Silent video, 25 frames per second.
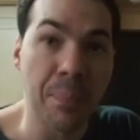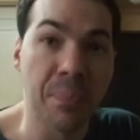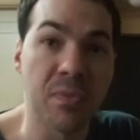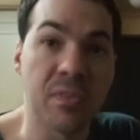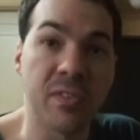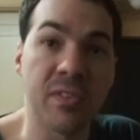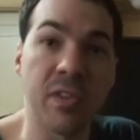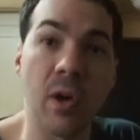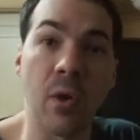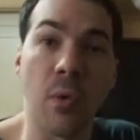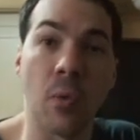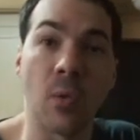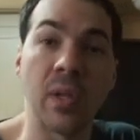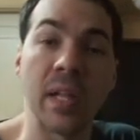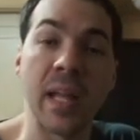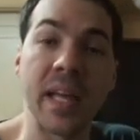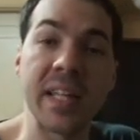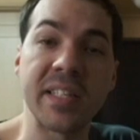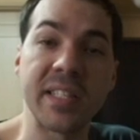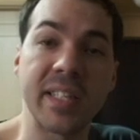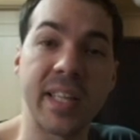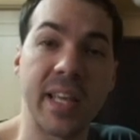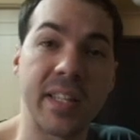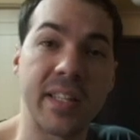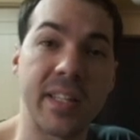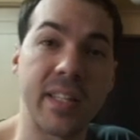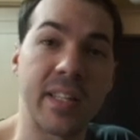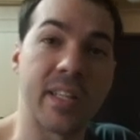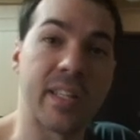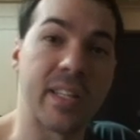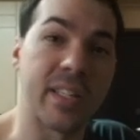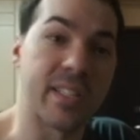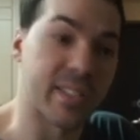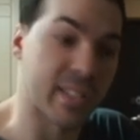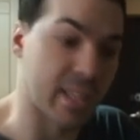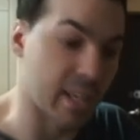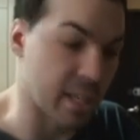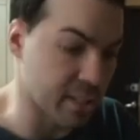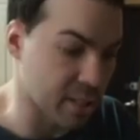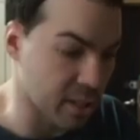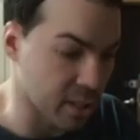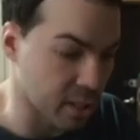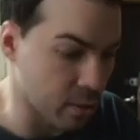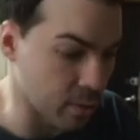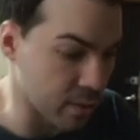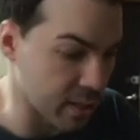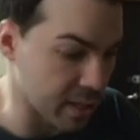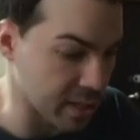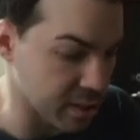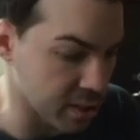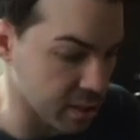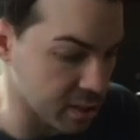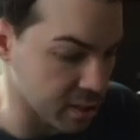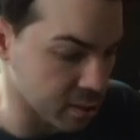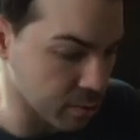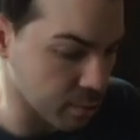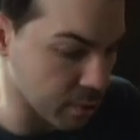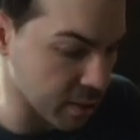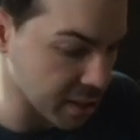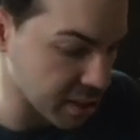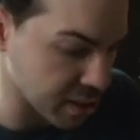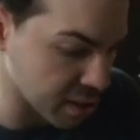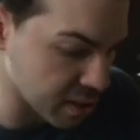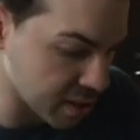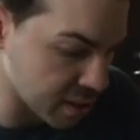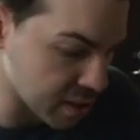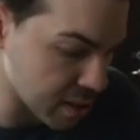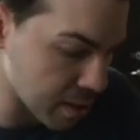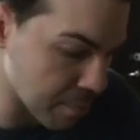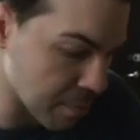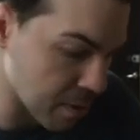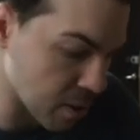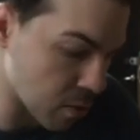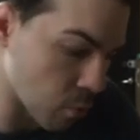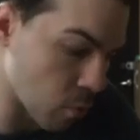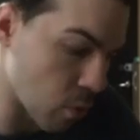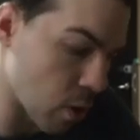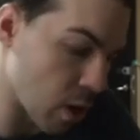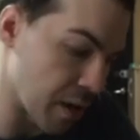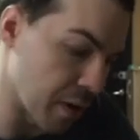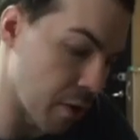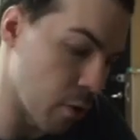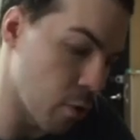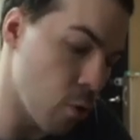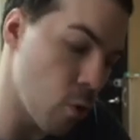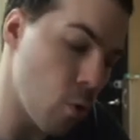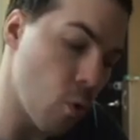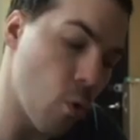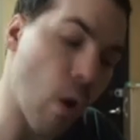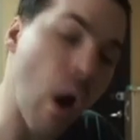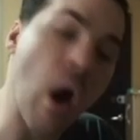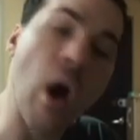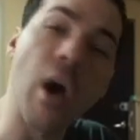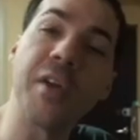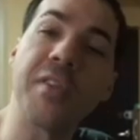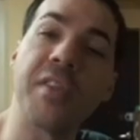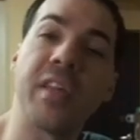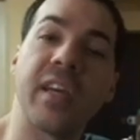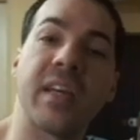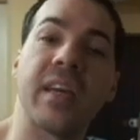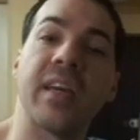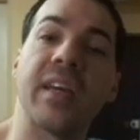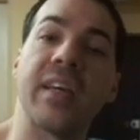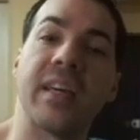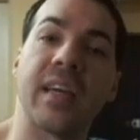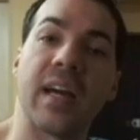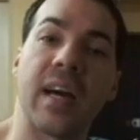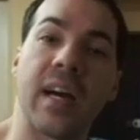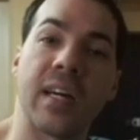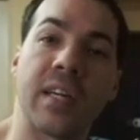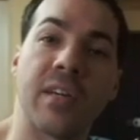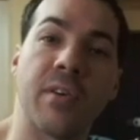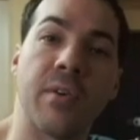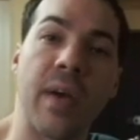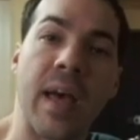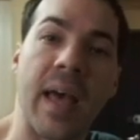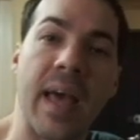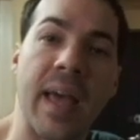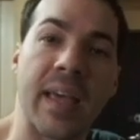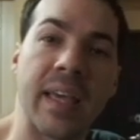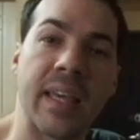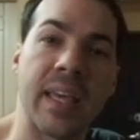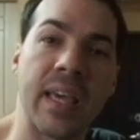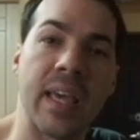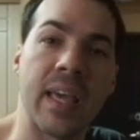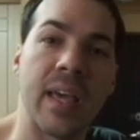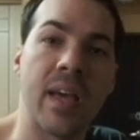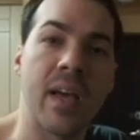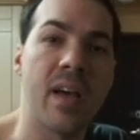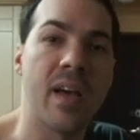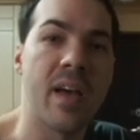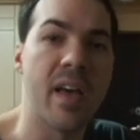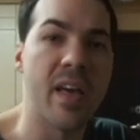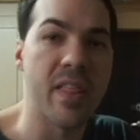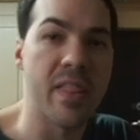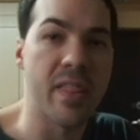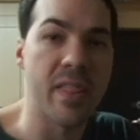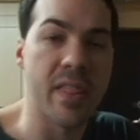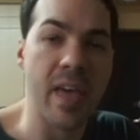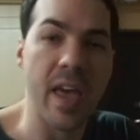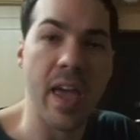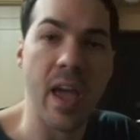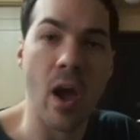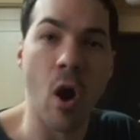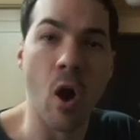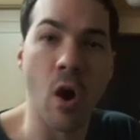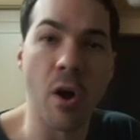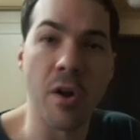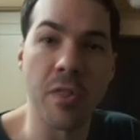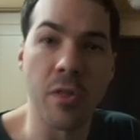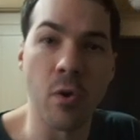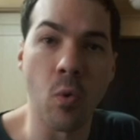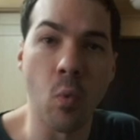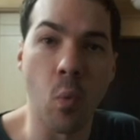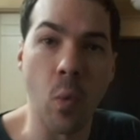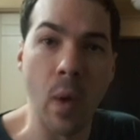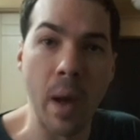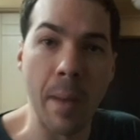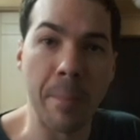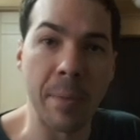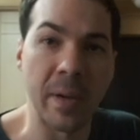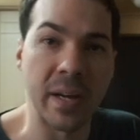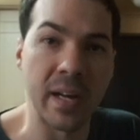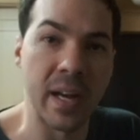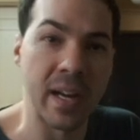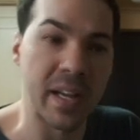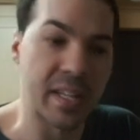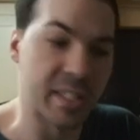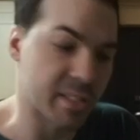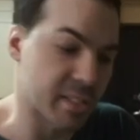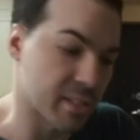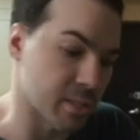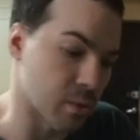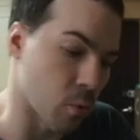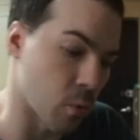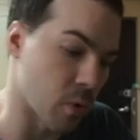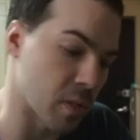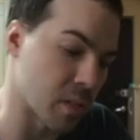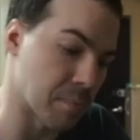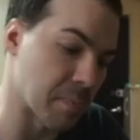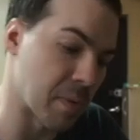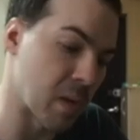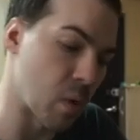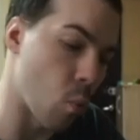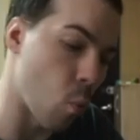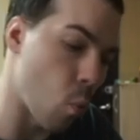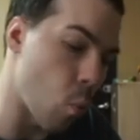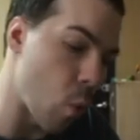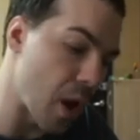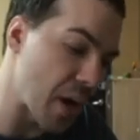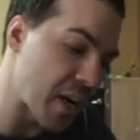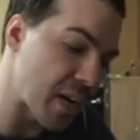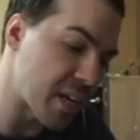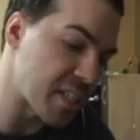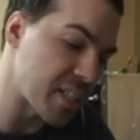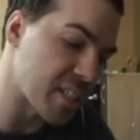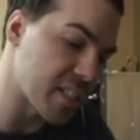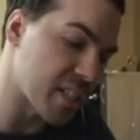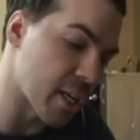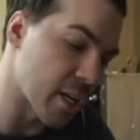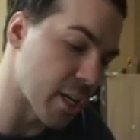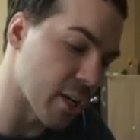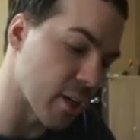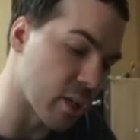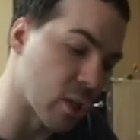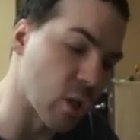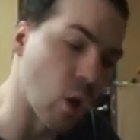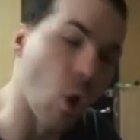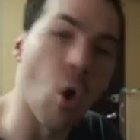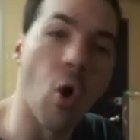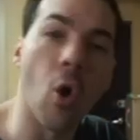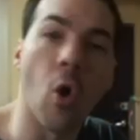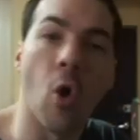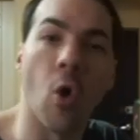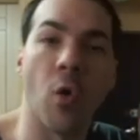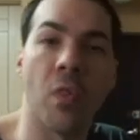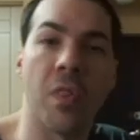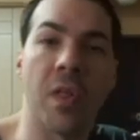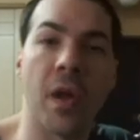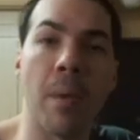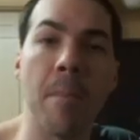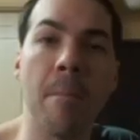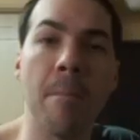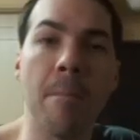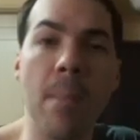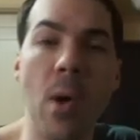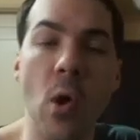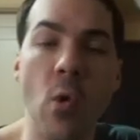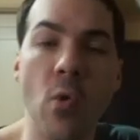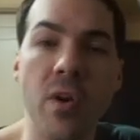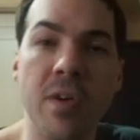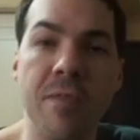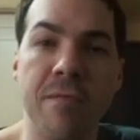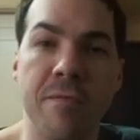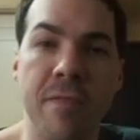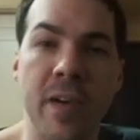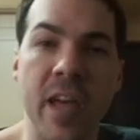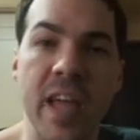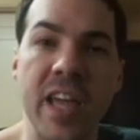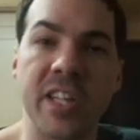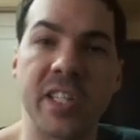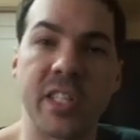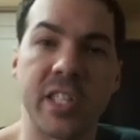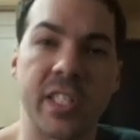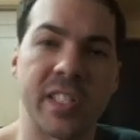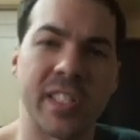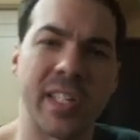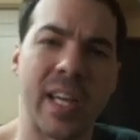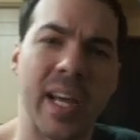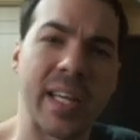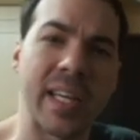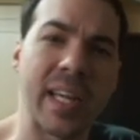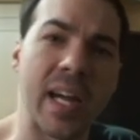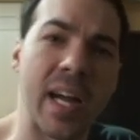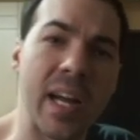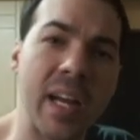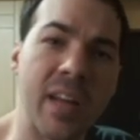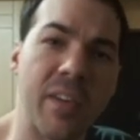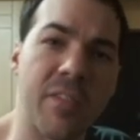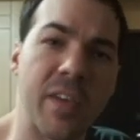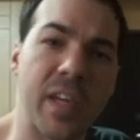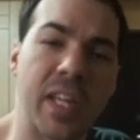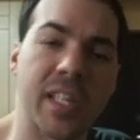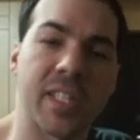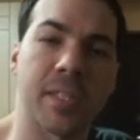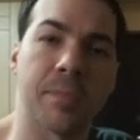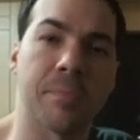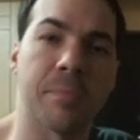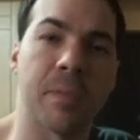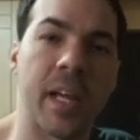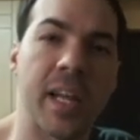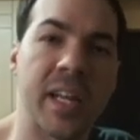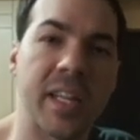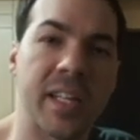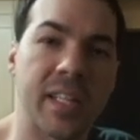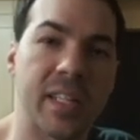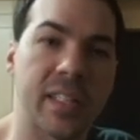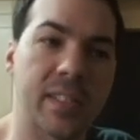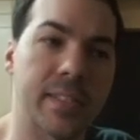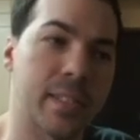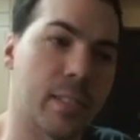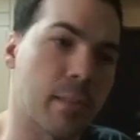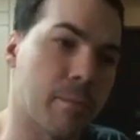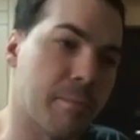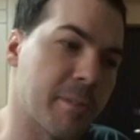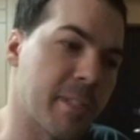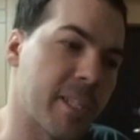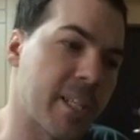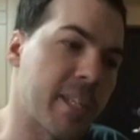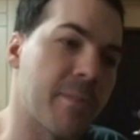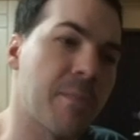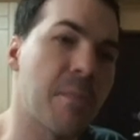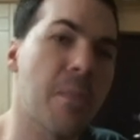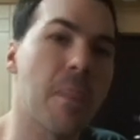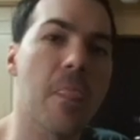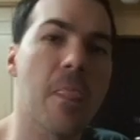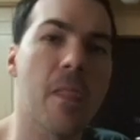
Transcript: So let's get to the discussion questions. Question number one, who are the Kenkaku Heiki? They are the weaponized swordsmen. What is their goal, their motivations? I kind of explained it a little bit.